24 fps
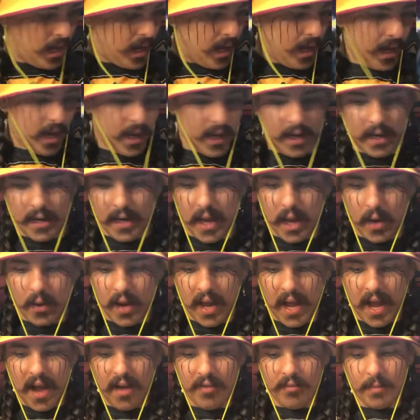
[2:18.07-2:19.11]
And now I
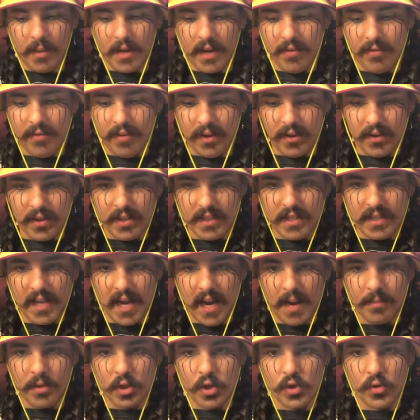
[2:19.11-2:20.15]
have them, and I figured it's
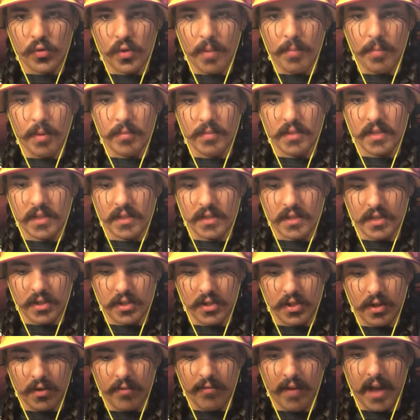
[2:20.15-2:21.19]
time to strip them since they're
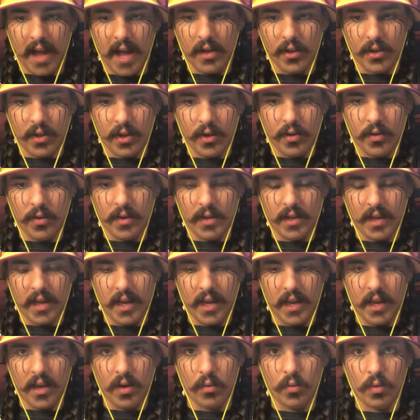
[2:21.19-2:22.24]
so value.
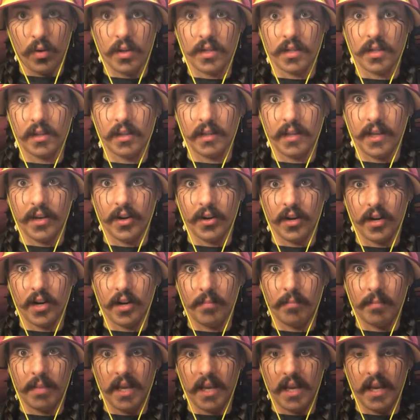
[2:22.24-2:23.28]
And what is the leader gonna
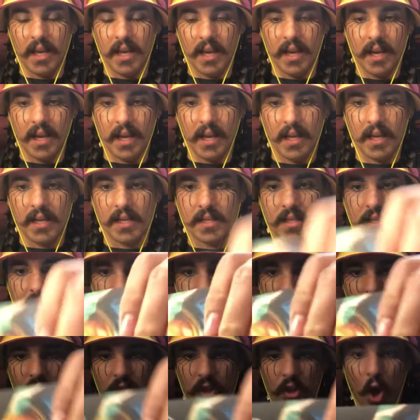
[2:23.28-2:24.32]
be? It
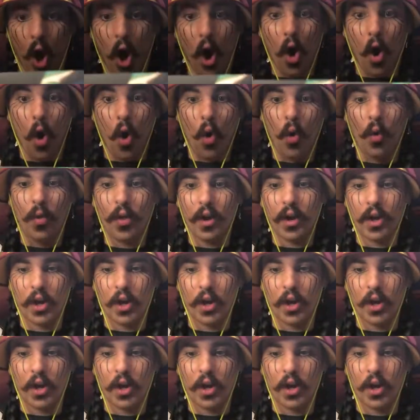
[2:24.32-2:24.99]
is, yo, the